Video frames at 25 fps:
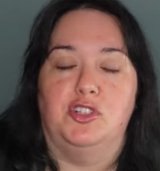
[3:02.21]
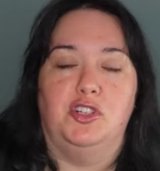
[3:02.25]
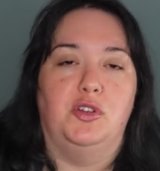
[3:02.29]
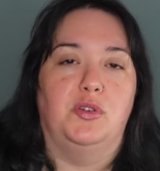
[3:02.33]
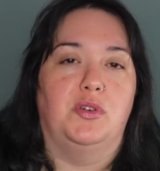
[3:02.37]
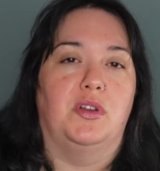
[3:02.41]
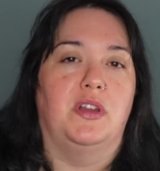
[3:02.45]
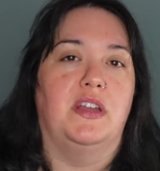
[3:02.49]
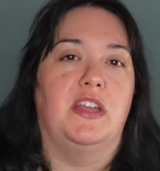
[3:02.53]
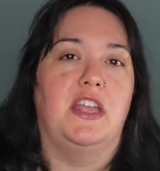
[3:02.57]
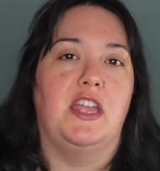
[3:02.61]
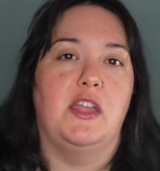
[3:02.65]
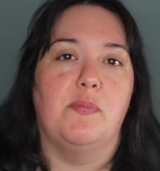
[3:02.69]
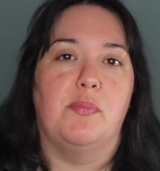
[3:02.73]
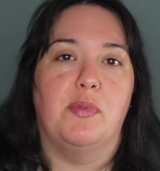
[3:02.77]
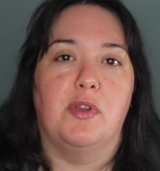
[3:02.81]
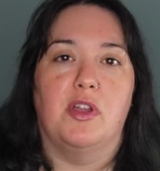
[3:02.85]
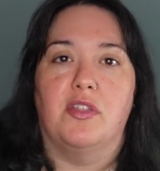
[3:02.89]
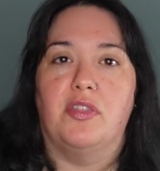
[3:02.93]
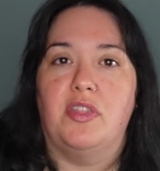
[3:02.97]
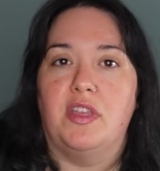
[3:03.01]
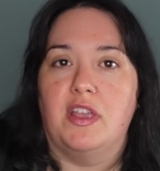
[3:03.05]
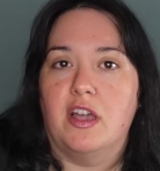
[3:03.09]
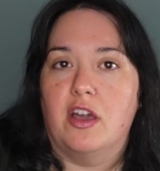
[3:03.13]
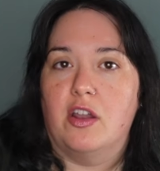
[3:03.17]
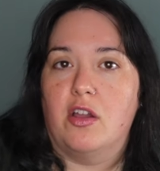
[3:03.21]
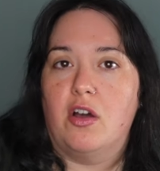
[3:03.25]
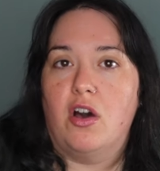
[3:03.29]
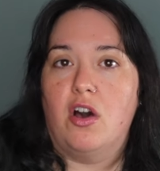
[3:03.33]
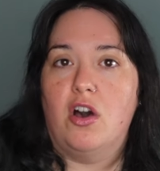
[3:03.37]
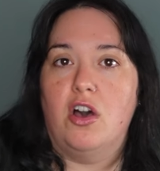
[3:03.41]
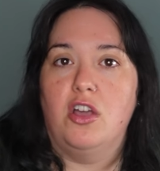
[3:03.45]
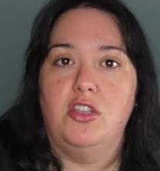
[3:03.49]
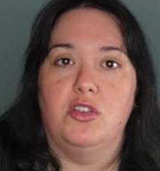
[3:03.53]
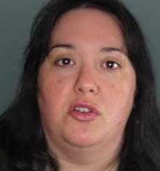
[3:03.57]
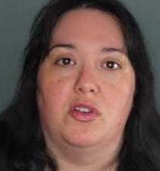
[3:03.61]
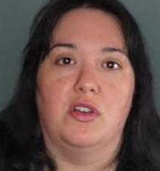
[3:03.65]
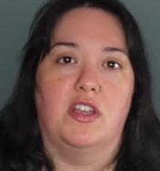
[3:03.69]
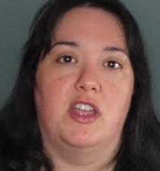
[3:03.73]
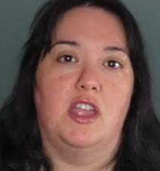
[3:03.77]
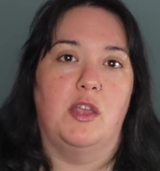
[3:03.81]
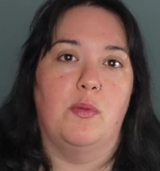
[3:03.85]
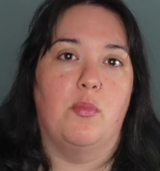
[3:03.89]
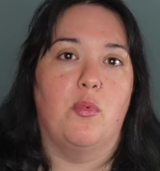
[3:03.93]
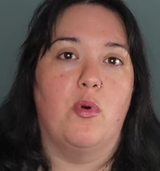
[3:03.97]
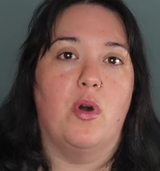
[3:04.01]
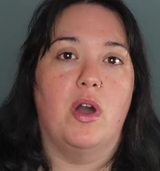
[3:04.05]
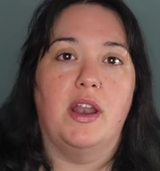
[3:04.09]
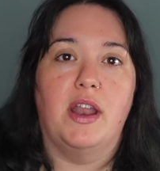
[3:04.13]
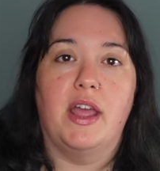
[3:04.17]
You can keep nothing at all. You could
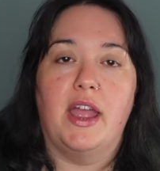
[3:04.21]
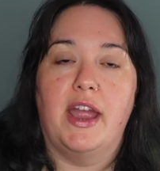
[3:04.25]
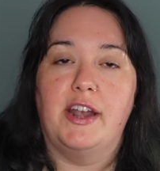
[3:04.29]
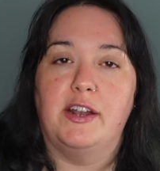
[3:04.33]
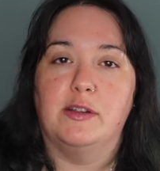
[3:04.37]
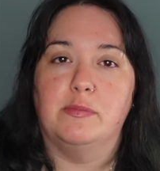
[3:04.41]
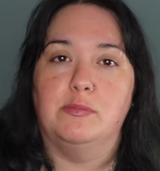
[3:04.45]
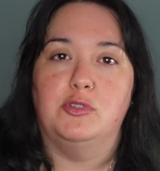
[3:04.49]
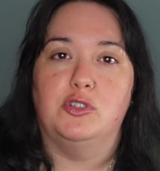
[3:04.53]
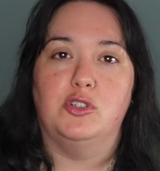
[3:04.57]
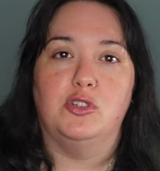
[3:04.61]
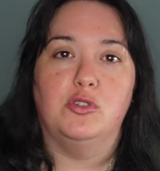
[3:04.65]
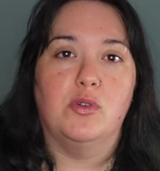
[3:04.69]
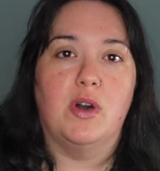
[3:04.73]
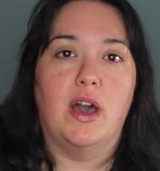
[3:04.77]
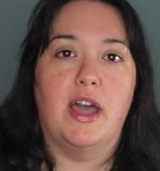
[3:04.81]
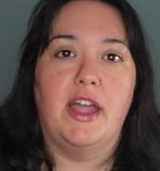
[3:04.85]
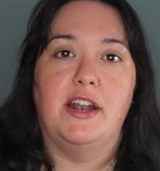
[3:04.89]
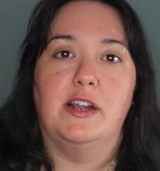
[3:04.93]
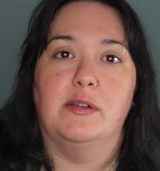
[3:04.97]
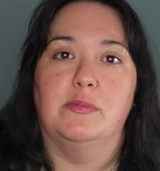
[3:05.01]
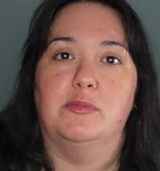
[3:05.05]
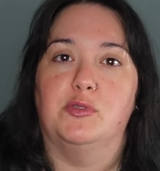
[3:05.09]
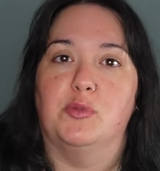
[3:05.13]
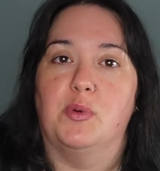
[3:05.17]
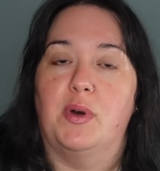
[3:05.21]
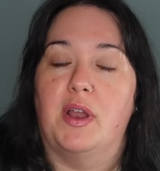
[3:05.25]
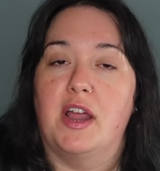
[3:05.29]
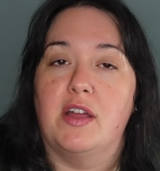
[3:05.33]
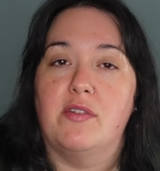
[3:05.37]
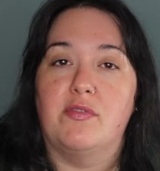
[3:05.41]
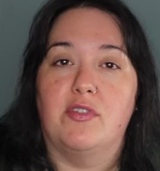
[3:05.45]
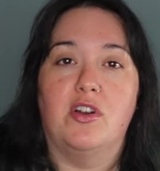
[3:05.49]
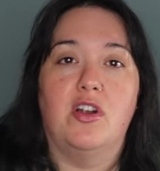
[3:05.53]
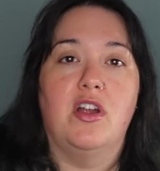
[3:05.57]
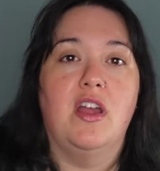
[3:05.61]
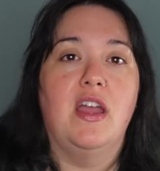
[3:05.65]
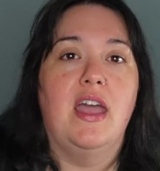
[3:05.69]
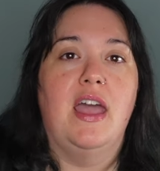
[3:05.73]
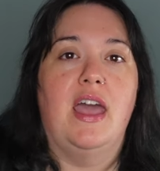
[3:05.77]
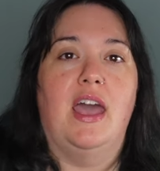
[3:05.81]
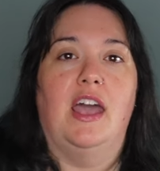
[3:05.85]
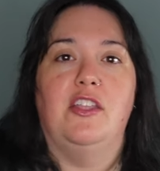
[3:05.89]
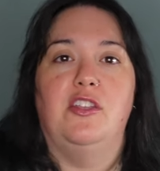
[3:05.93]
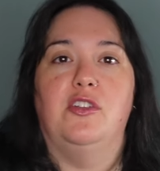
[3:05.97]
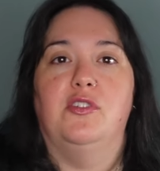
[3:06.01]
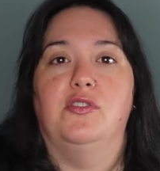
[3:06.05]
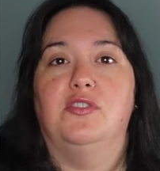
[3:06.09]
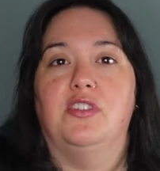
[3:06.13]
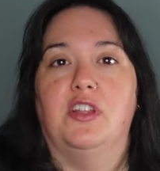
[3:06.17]
keep one item, two items, whatever,
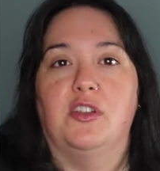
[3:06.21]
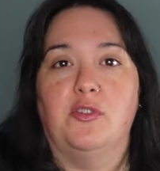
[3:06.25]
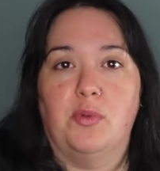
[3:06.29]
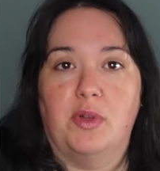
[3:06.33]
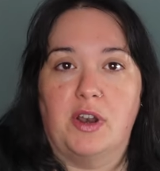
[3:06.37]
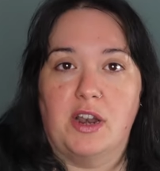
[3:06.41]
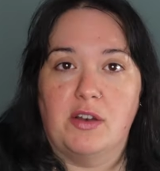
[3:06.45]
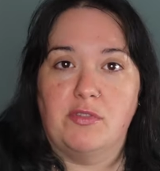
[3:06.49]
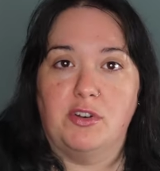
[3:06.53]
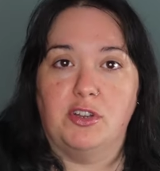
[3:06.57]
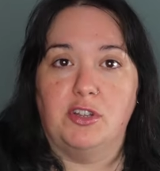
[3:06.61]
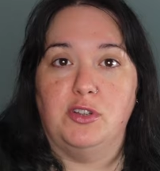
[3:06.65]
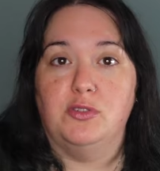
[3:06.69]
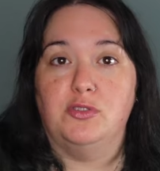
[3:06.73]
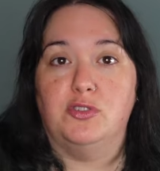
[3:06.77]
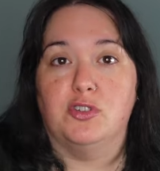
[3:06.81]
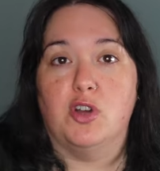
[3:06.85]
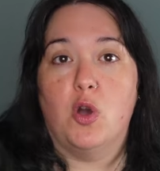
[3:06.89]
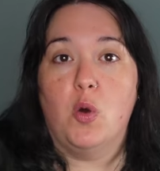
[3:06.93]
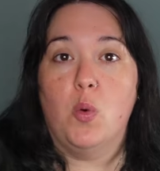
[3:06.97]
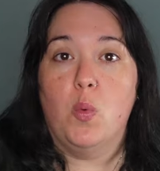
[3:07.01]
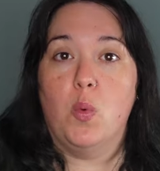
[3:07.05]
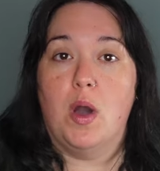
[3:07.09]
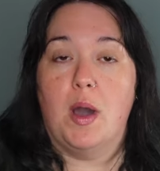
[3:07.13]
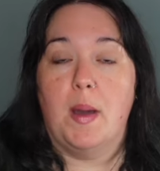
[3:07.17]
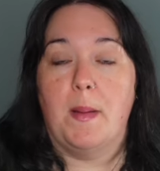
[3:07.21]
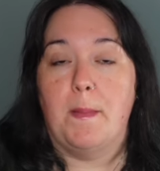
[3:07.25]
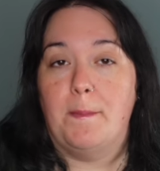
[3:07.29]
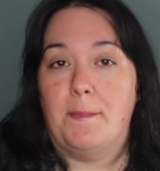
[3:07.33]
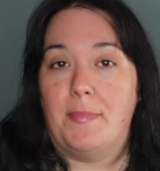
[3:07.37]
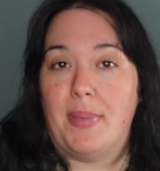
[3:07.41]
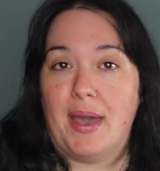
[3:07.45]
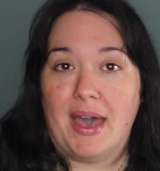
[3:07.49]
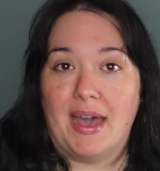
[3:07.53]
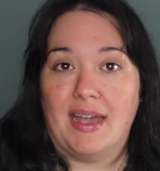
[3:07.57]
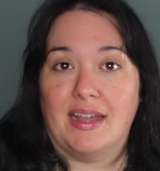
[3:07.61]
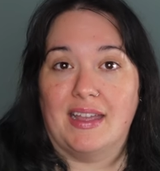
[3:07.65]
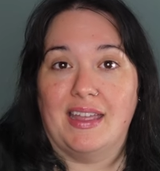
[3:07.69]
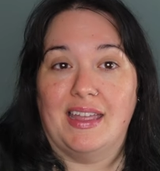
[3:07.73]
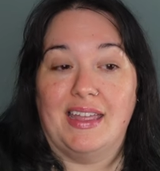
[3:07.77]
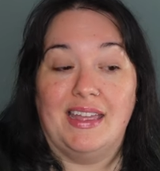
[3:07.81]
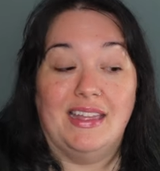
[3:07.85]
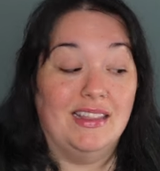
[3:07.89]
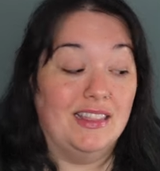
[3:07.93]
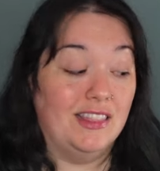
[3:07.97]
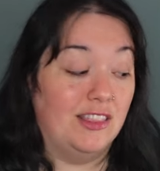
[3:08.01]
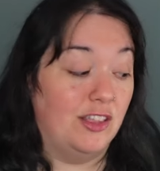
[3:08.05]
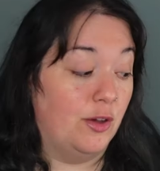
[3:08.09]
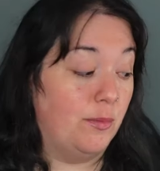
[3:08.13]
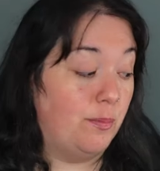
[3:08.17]
and you send whatever you don't want back
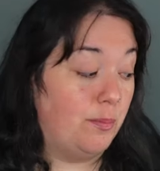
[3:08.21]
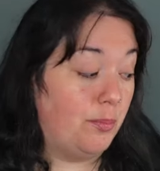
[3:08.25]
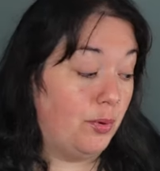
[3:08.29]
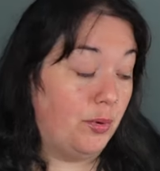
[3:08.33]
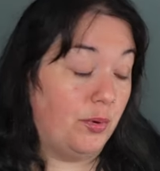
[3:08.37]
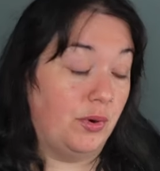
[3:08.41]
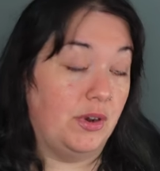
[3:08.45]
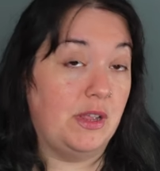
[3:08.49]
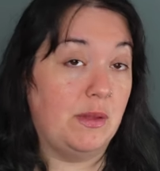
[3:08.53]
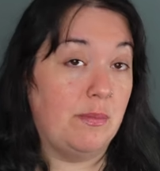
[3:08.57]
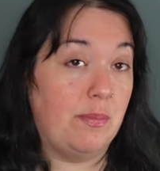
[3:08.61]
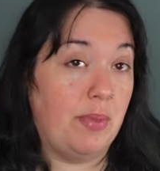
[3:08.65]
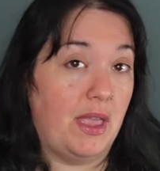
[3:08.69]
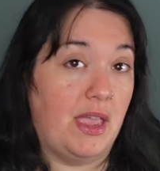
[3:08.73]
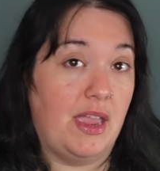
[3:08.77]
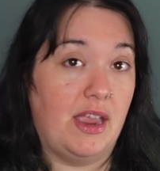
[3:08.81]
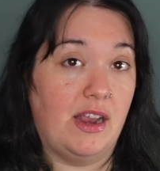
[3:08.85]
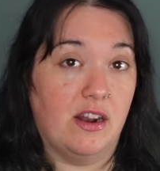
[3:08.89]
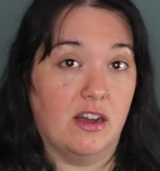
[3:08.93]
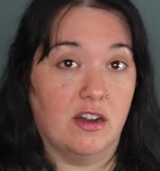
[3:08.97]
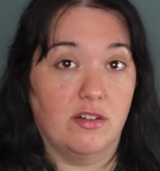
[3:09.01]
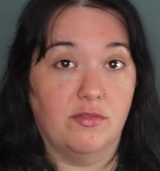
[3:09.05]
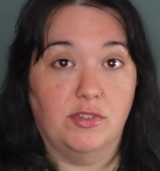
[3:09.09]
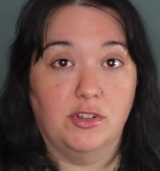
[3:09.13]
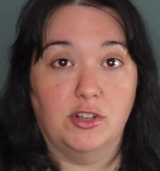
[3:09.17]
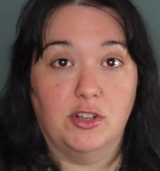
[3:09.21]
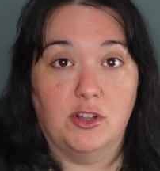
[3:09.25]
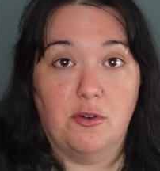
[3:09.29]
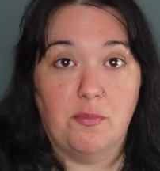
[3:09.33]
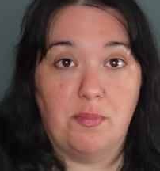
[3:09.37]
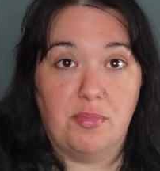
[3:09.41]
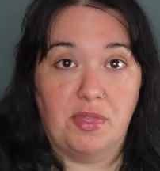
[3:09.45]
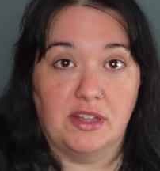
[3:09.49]
in the prepaid envelope.